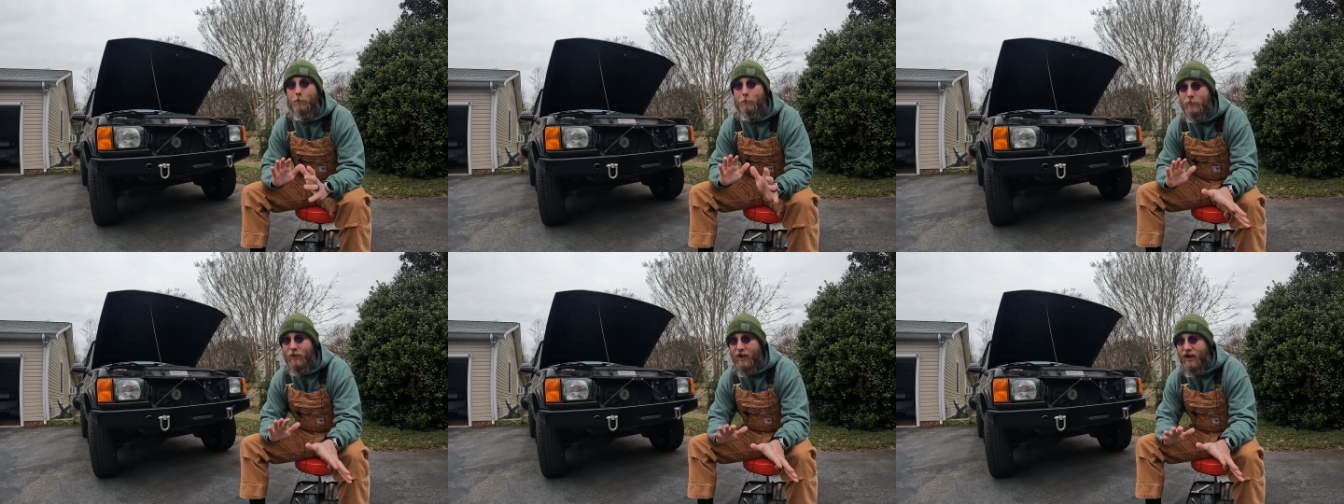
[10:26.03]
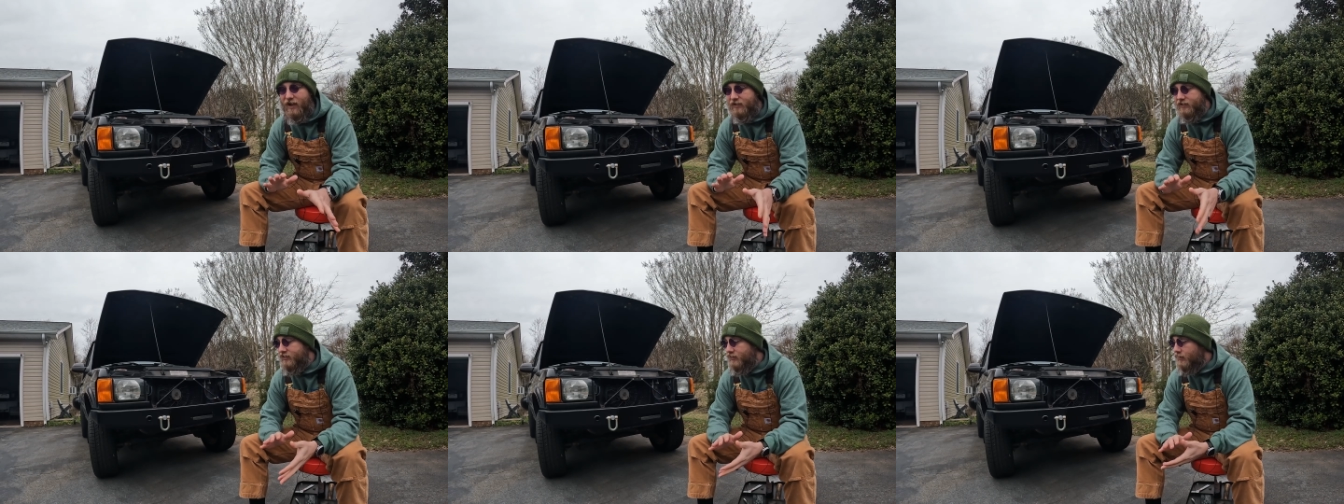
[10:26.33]

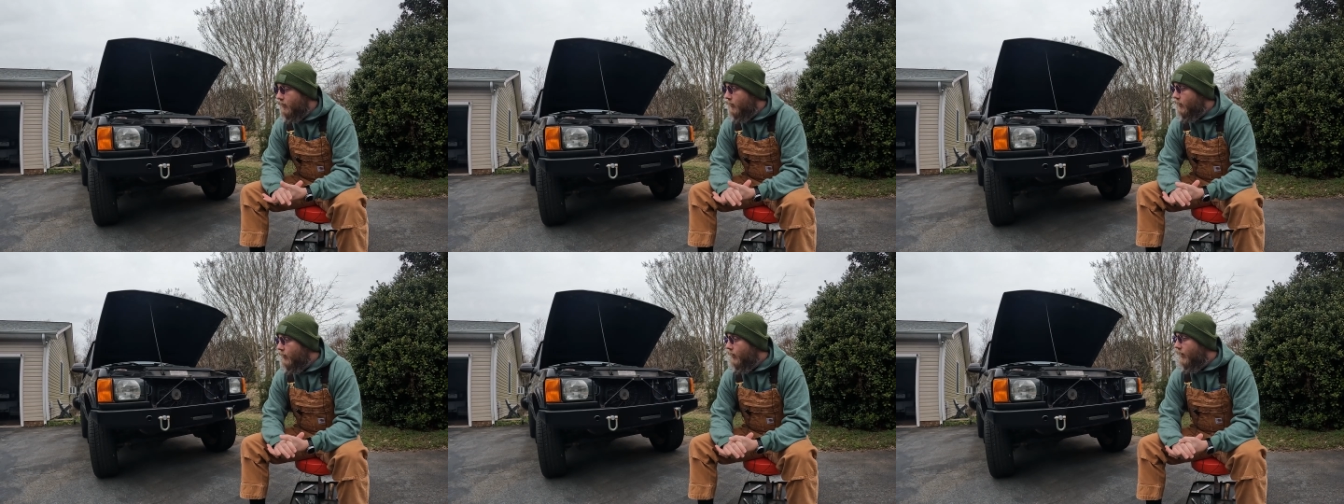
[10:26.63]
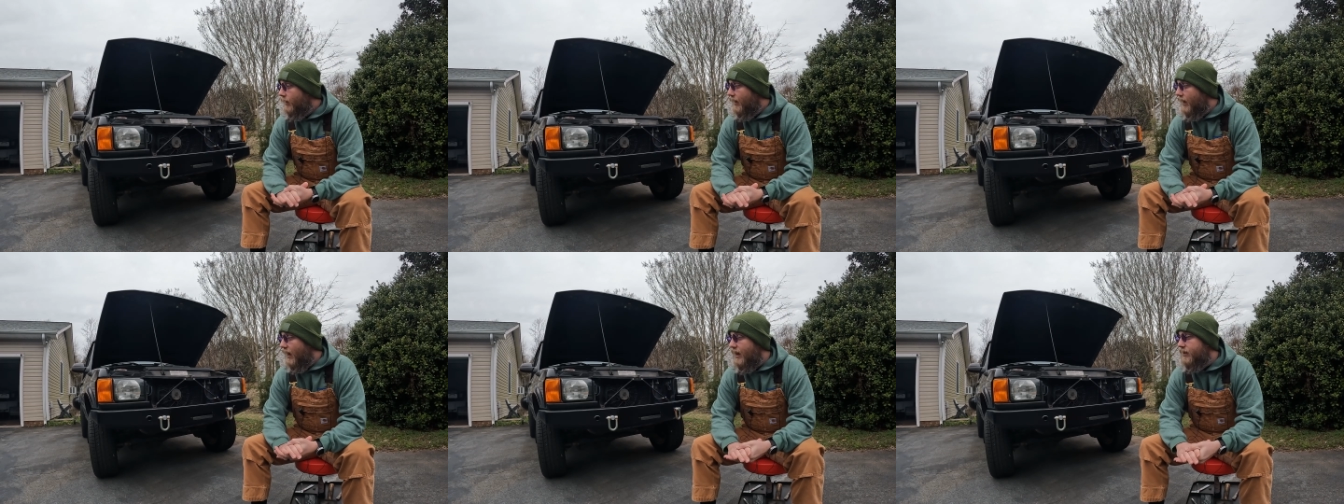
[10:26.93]
But
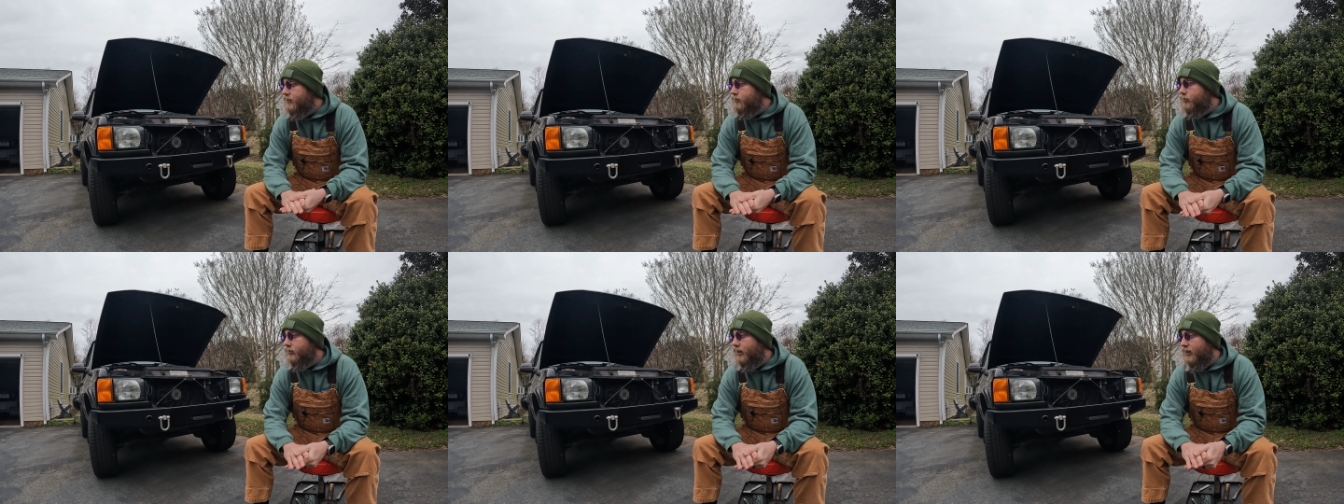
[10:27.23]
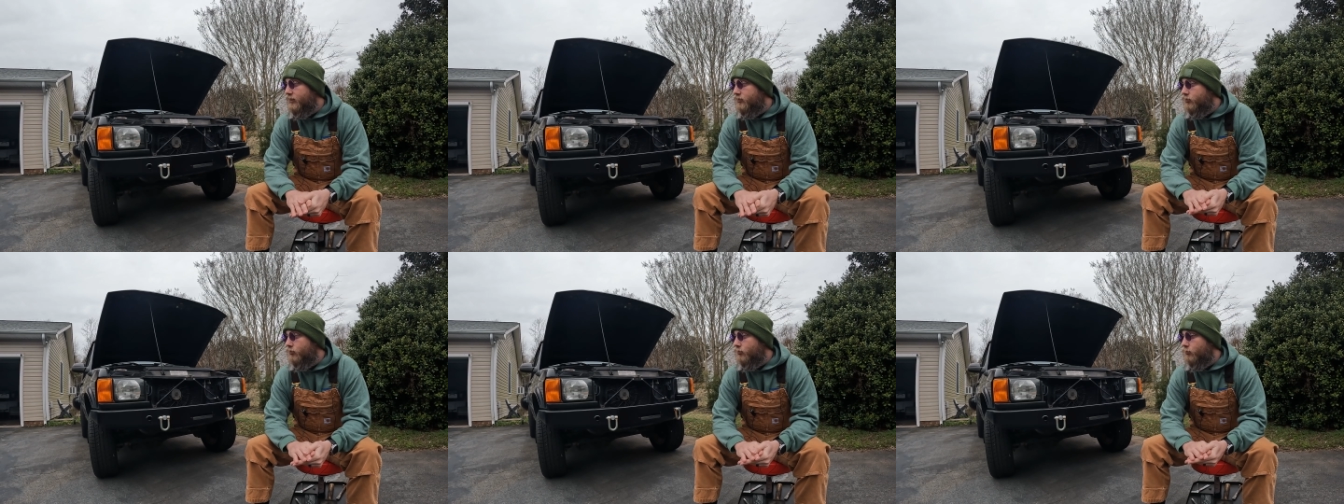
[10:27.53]

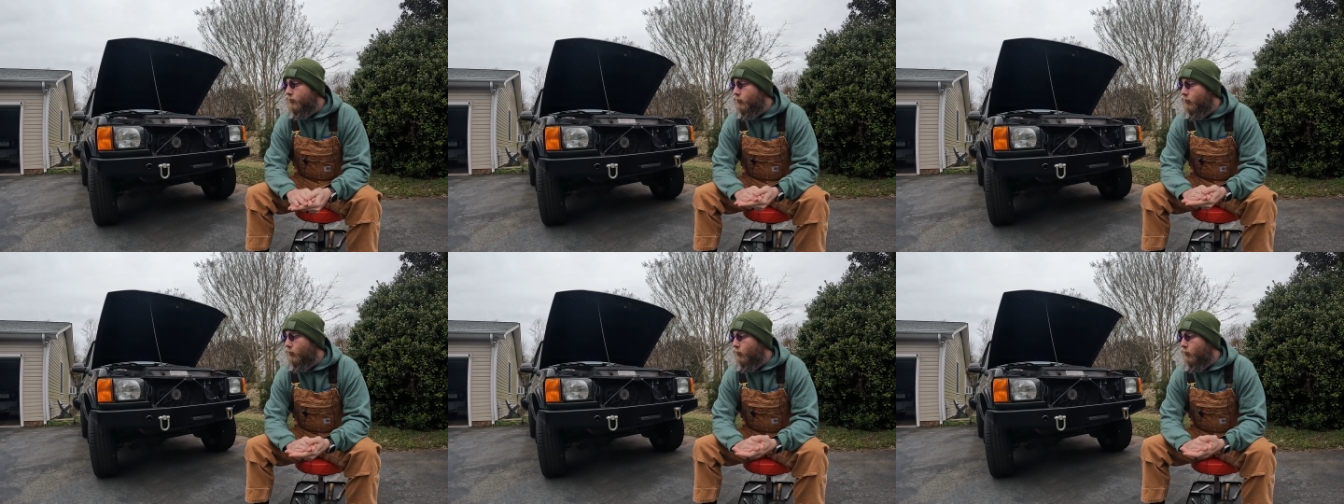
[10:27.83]
I do